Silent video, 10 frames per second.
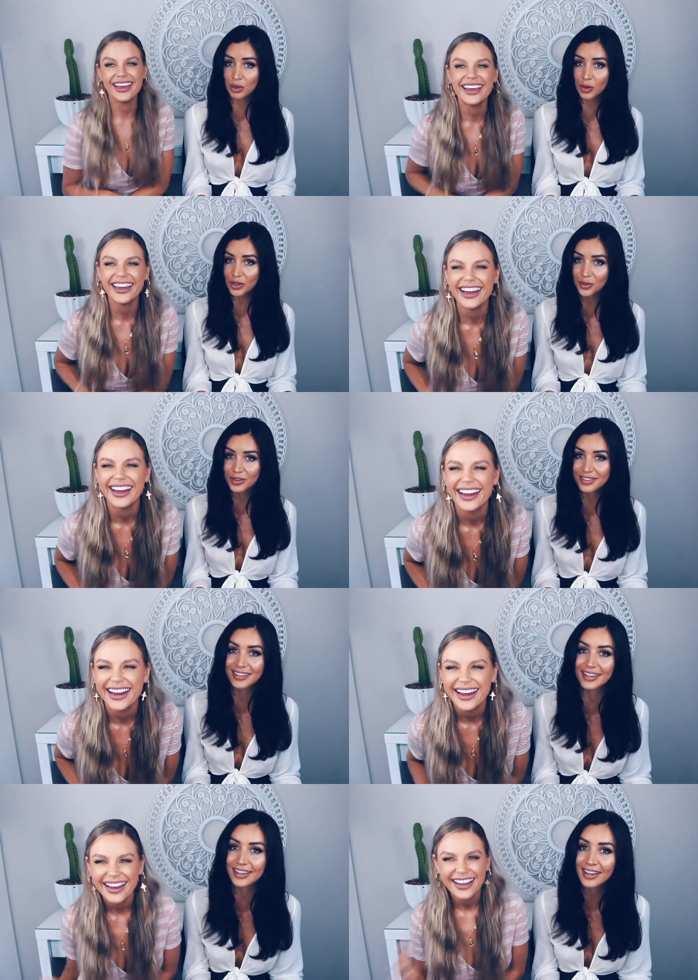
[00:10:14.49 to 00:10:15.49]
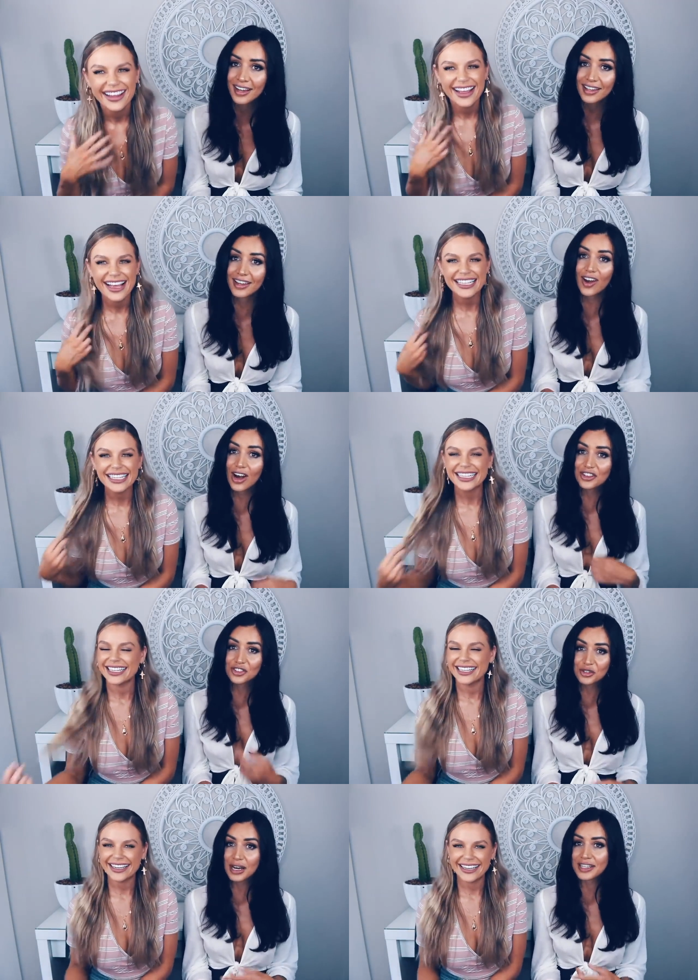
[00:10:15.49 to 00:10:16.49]
Speaker 1: me what you want to see, like I
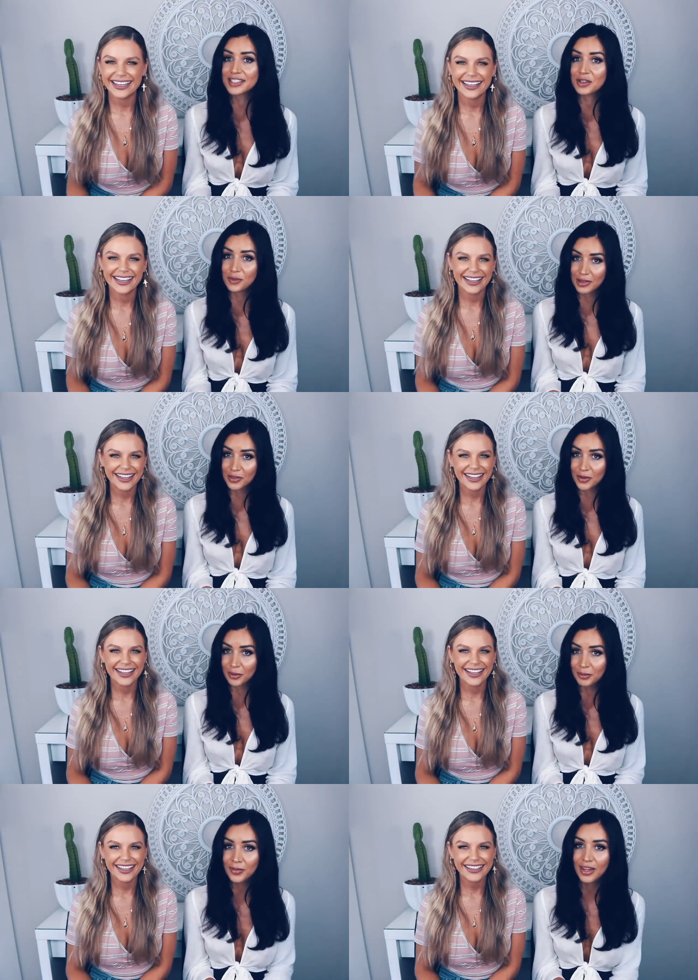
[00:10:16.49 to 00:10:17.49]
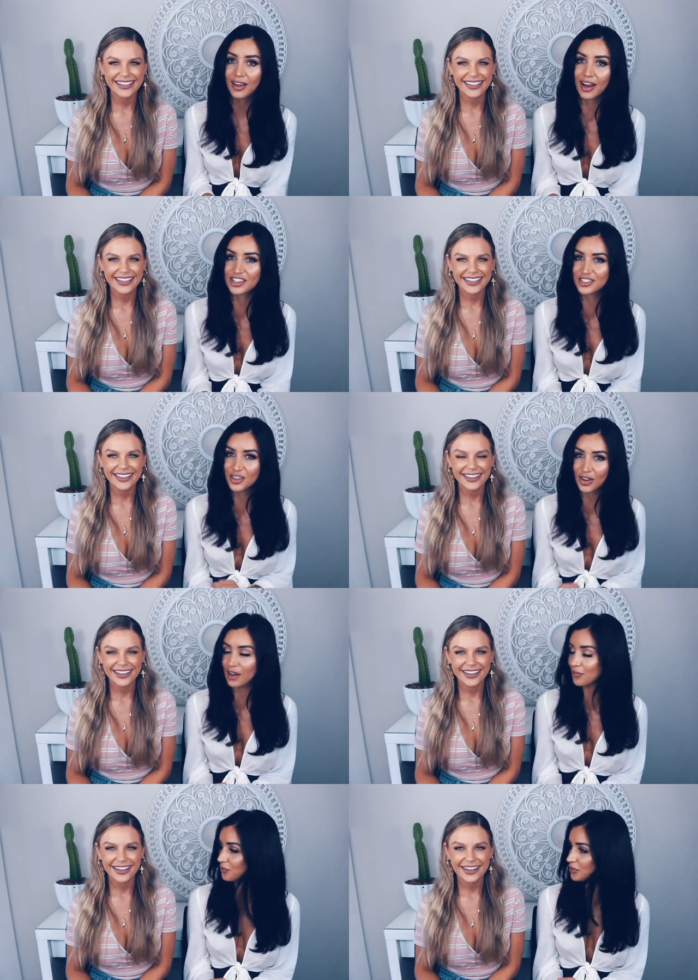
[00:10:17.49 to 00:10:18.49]
do actually read them. I just don't
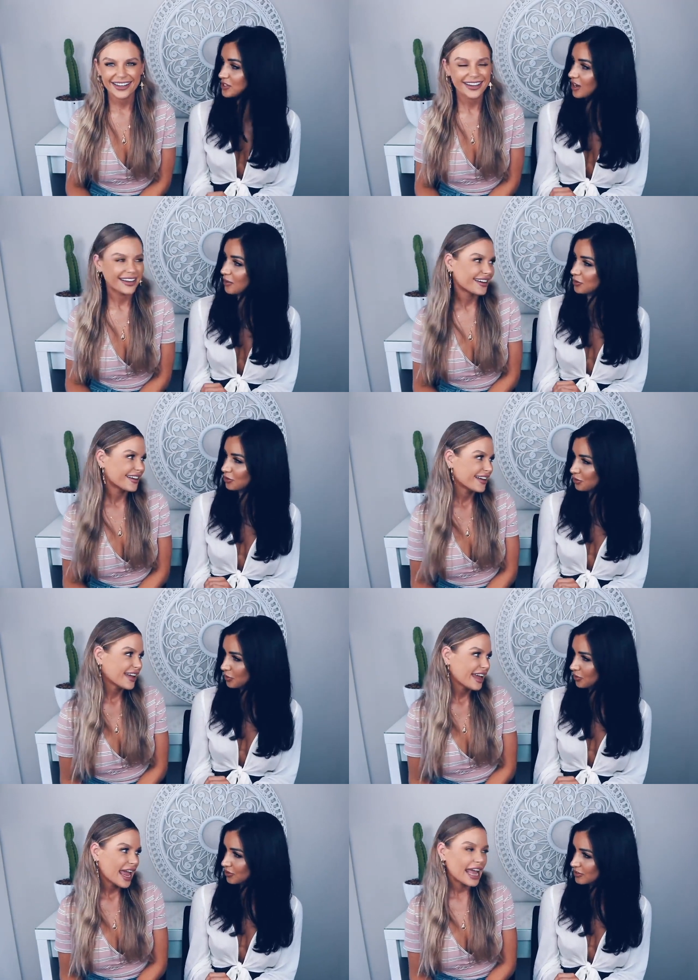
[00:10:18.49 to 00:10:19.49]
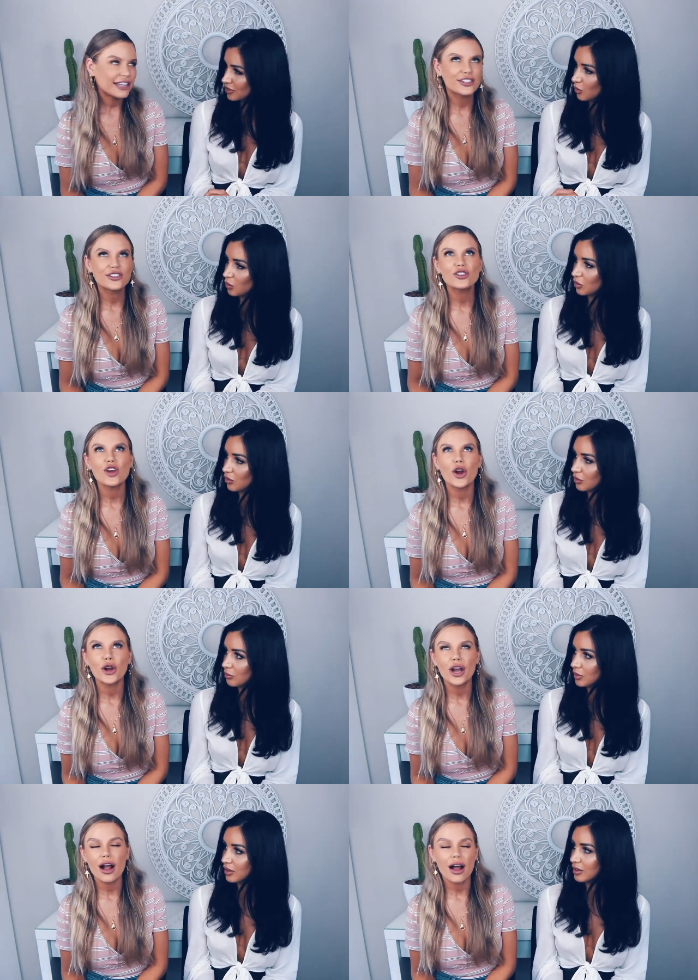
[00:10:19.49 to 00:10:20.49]
have the time to respond to it's all so of them.
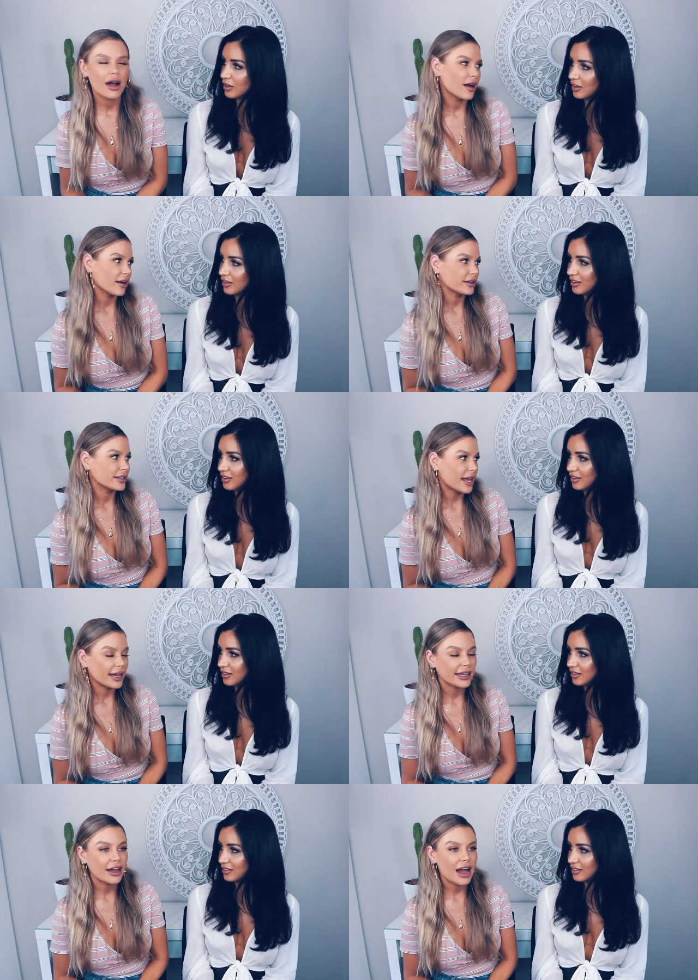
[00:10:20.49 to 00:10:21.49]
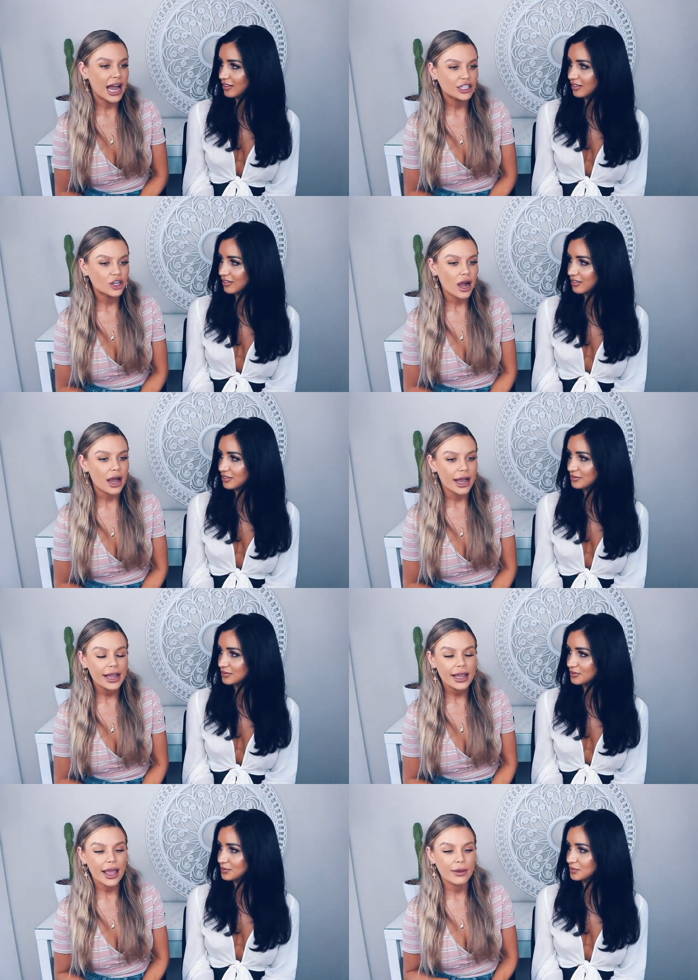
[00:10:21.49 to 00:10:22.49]
It's so
Speaker 2: hard. Like I
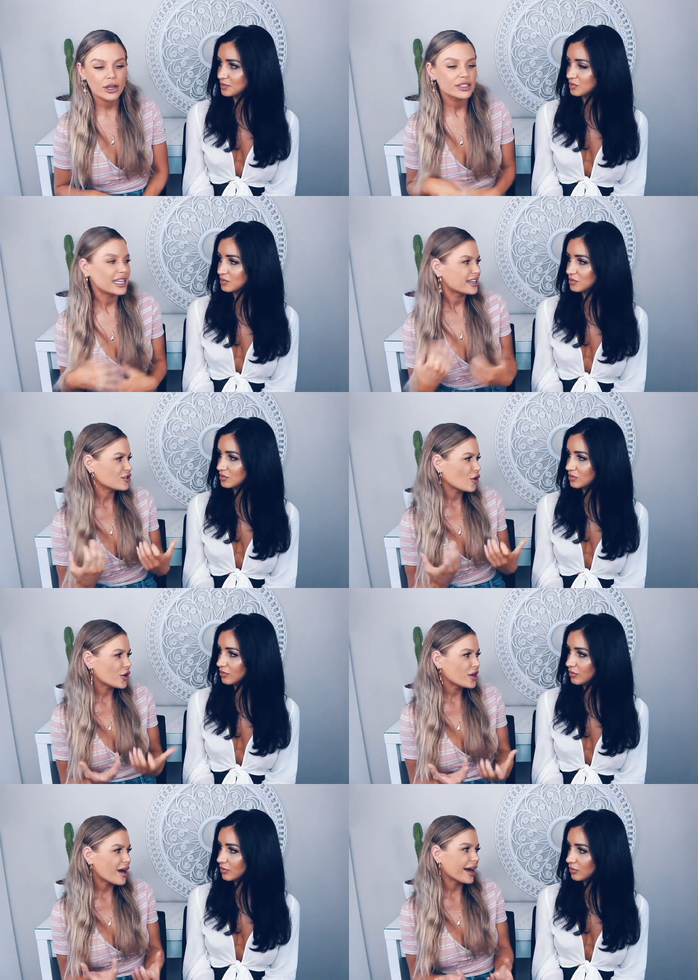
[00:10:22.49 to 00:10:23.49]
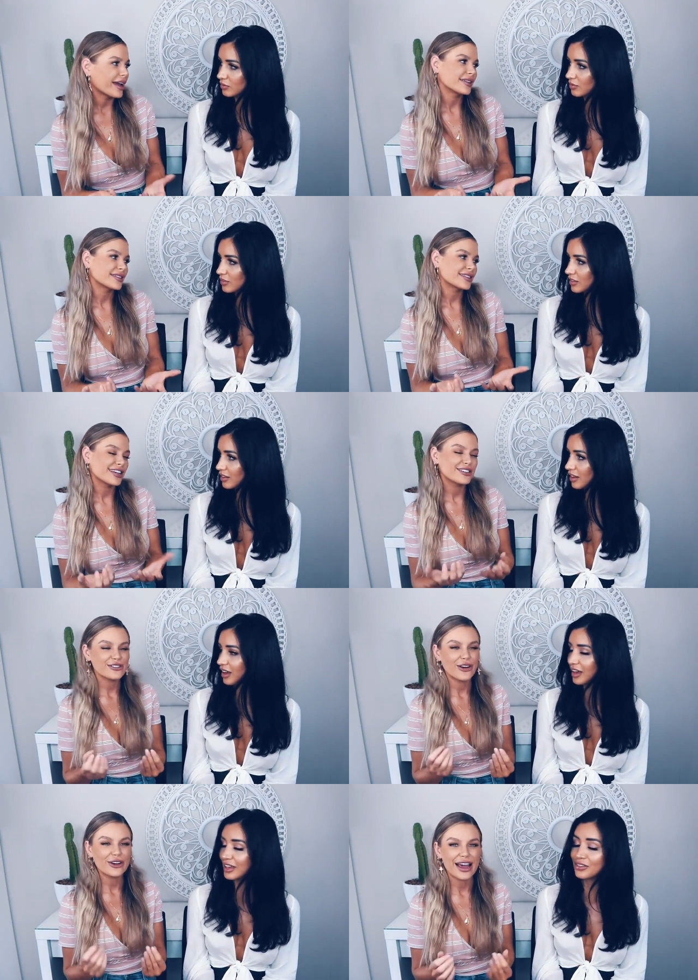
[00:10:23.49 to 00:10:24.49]
try because they're so nice. They're
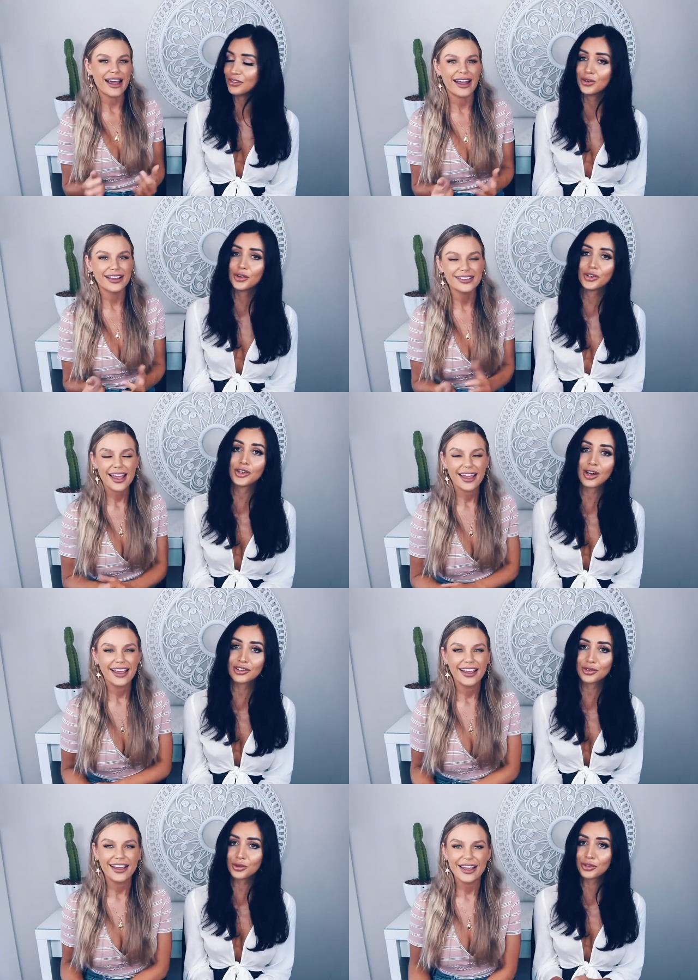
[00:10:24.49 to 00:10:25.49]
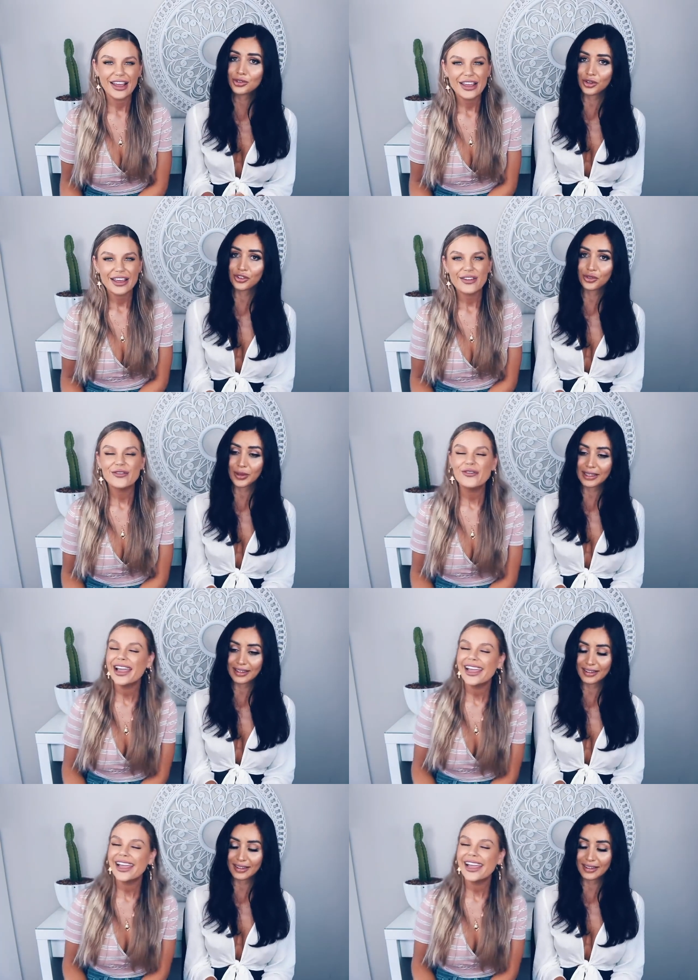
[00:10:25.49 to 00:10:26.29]
so I nice. know you guys are all so sweet.